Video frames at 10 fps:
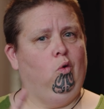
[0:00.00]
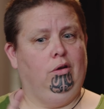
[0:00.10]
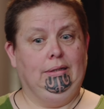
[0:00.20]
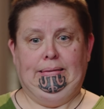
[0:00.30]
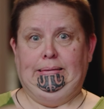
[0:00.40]

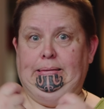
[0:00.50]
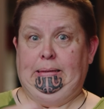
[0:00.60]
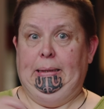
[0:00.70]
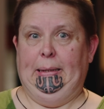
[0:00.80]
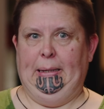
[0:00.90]
I'm feeling
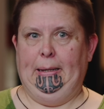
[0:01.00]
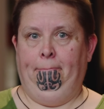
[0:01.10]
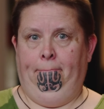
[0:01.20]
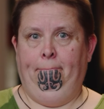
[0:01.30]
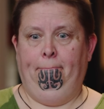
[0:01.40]

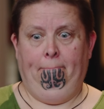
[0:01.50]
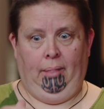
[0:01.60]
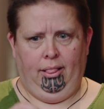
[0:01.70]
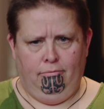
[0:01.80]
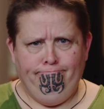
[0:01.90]
confident that with the
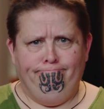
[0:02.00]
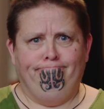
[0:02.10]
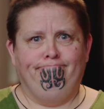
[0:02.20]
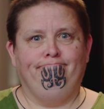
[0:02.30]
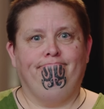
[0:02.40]
team
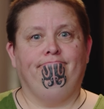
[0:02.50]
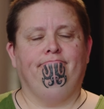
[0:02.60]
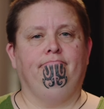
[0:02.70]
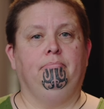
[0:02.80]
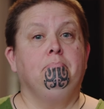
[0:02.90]
we're
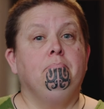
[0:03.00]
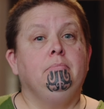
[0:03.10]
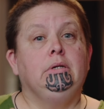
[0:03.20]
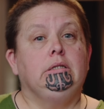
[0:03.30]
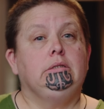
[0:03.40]
building,
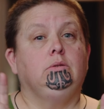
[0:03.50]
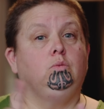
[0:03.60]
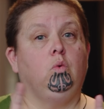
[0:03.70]
we'll be able to